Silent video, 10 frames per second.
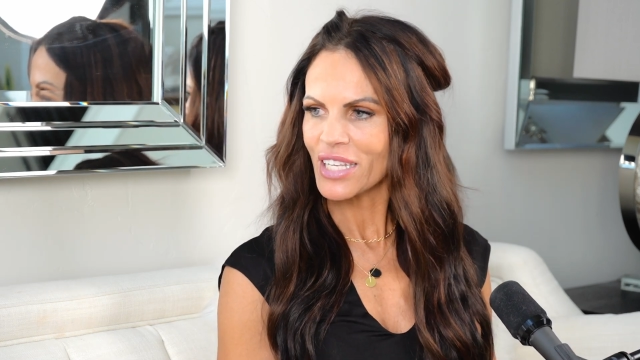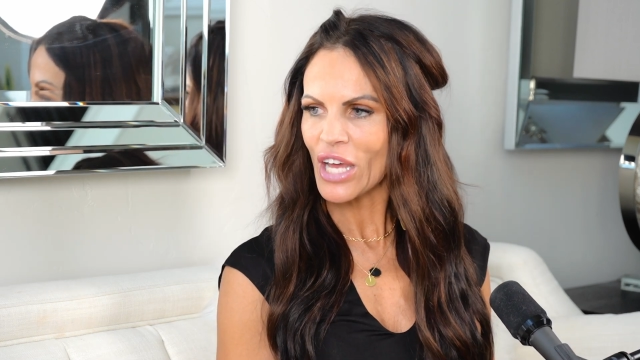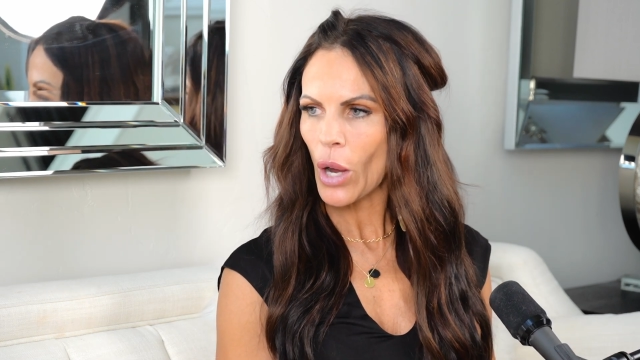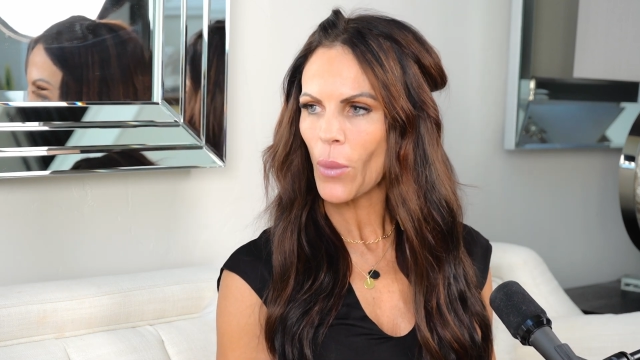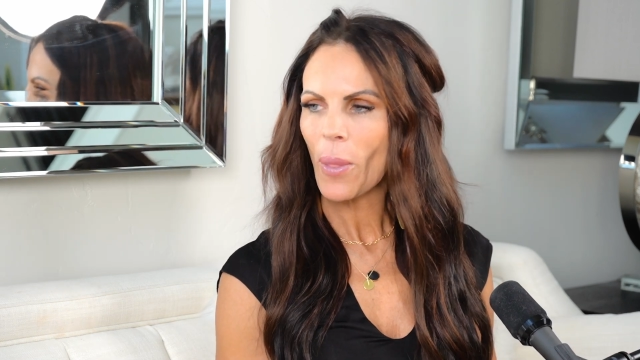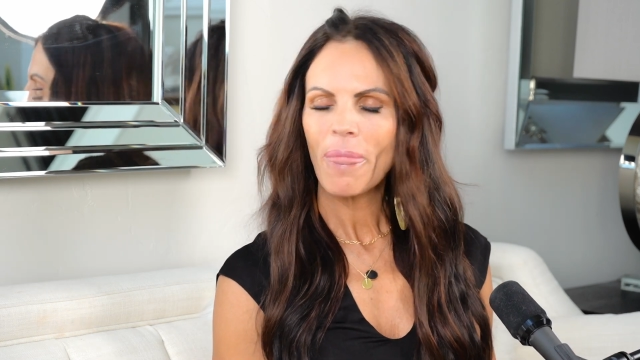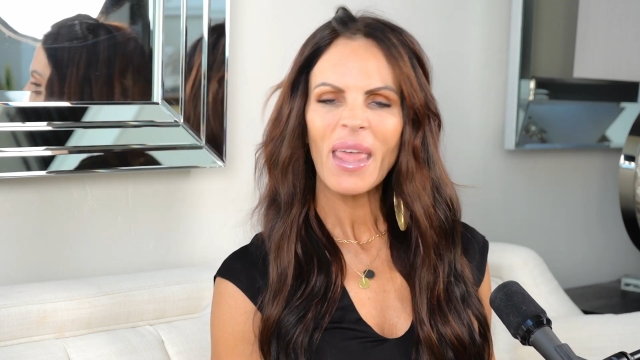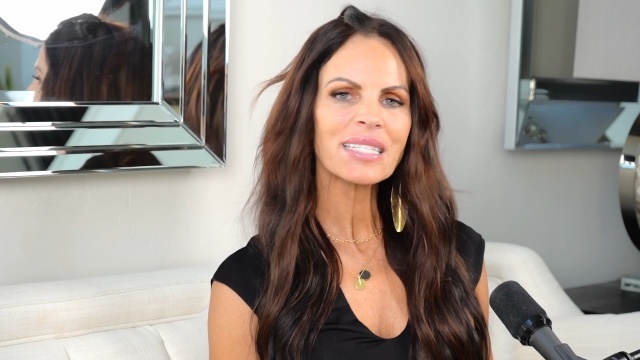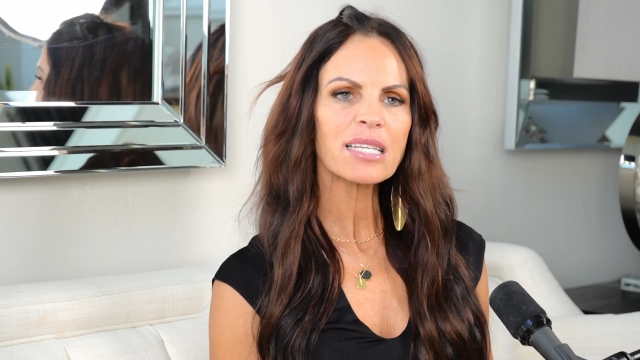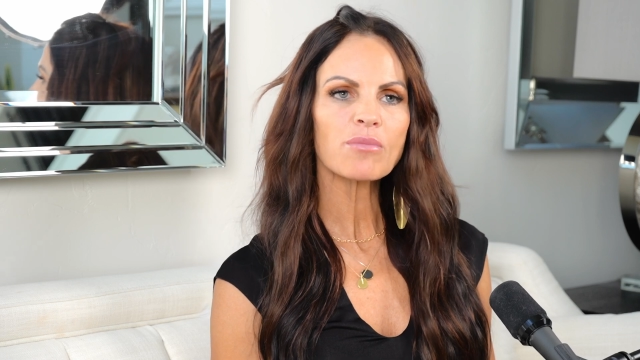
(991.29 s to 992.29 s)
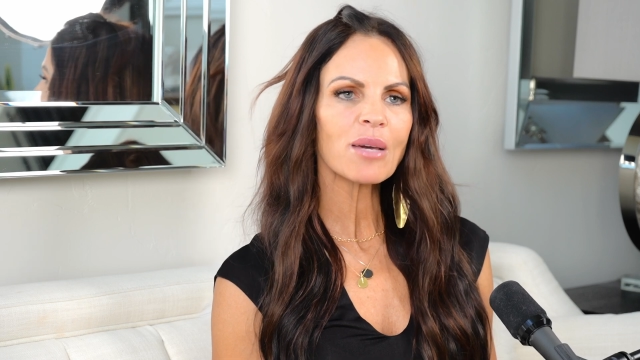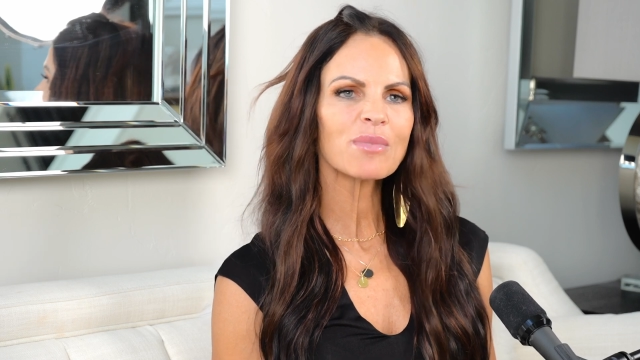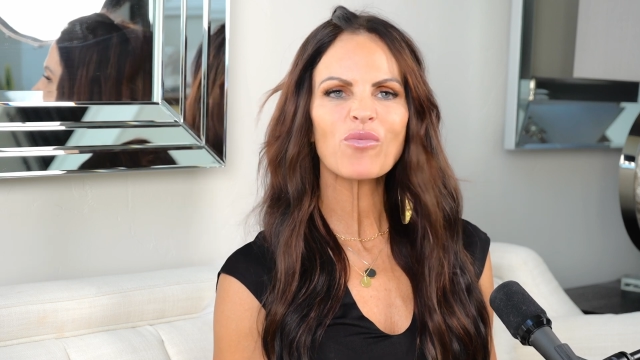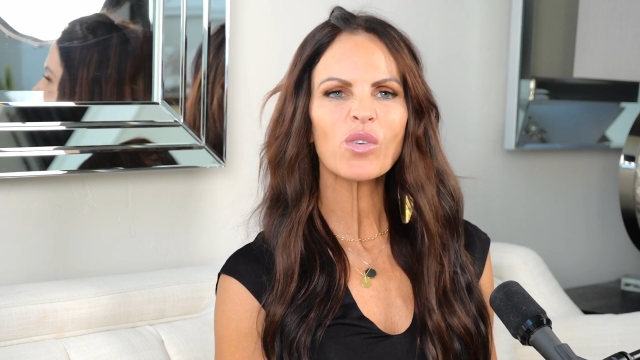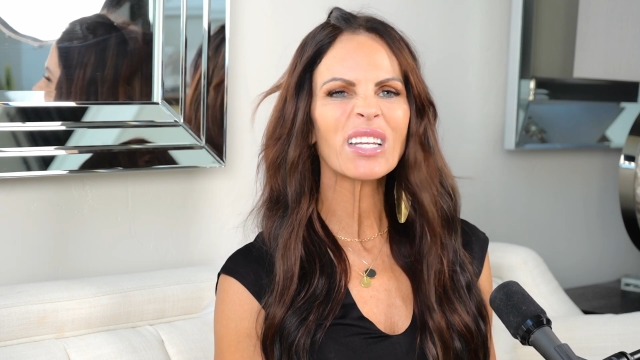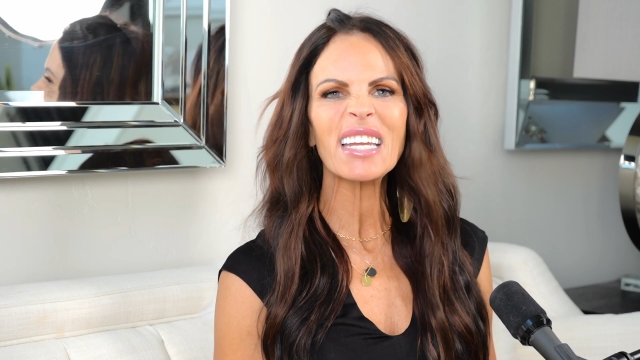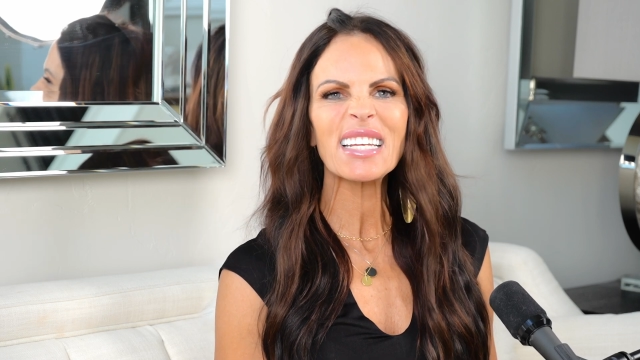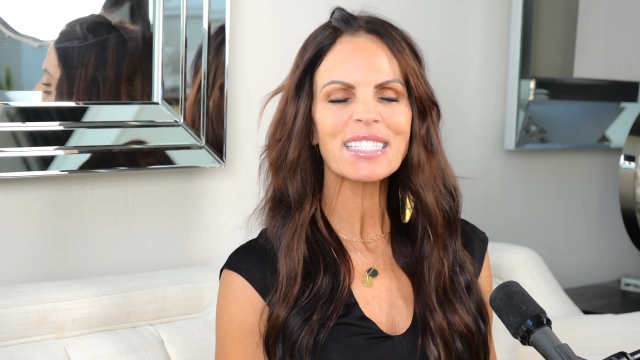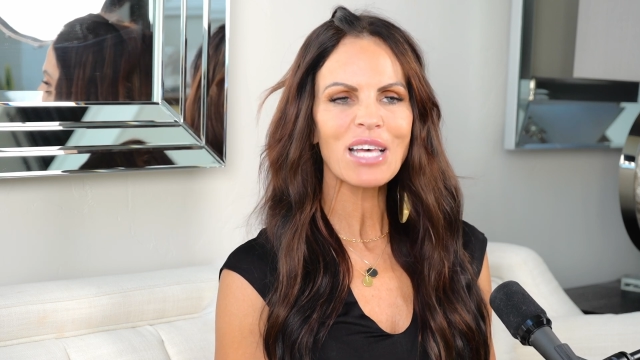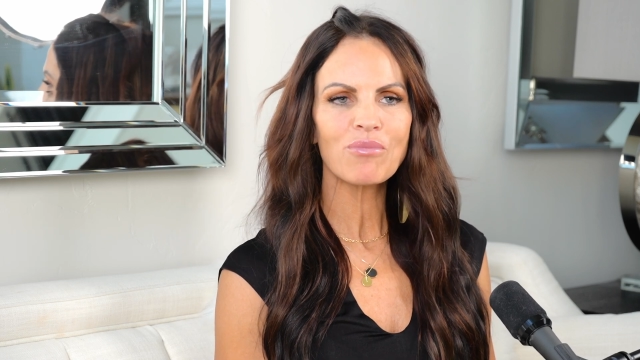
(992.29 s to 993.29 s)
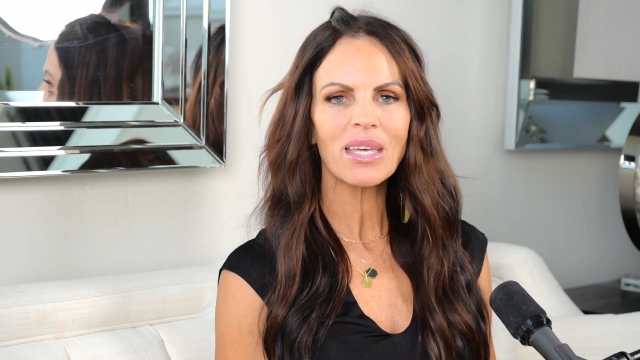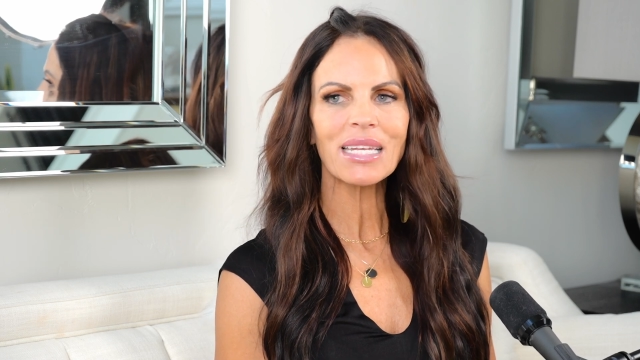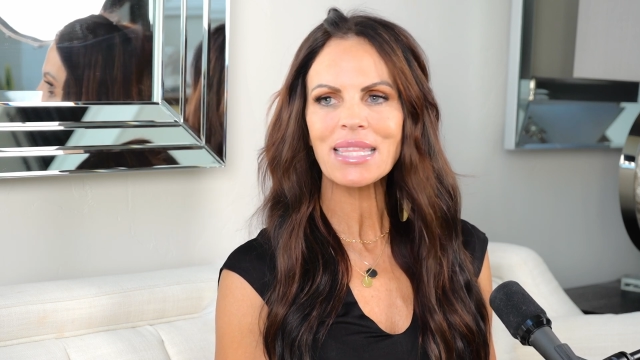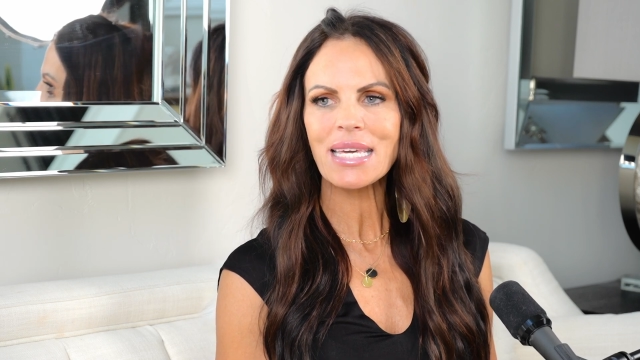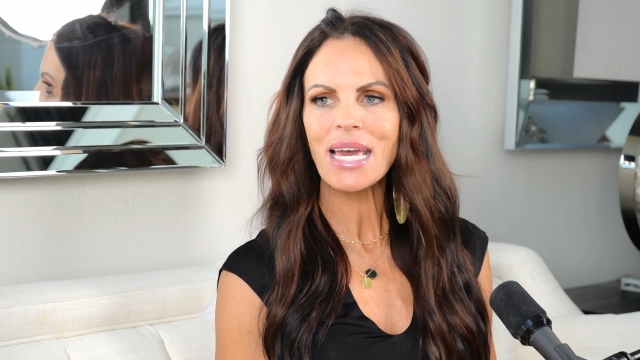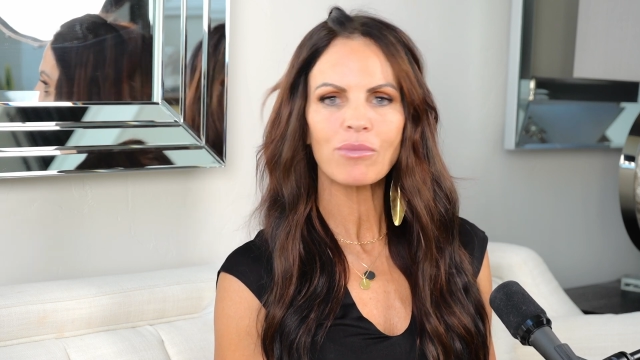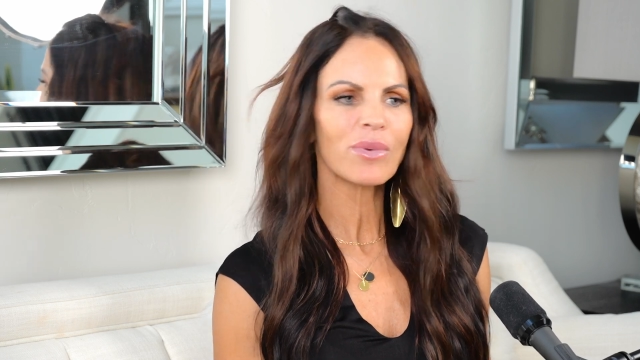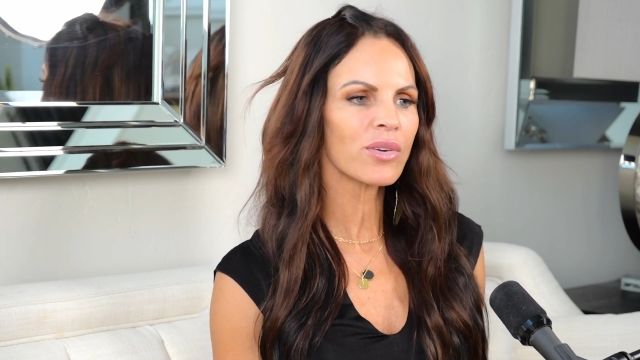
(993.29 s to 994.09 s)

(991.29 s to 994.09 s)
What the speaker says: And sometimes if we're needing something at the end,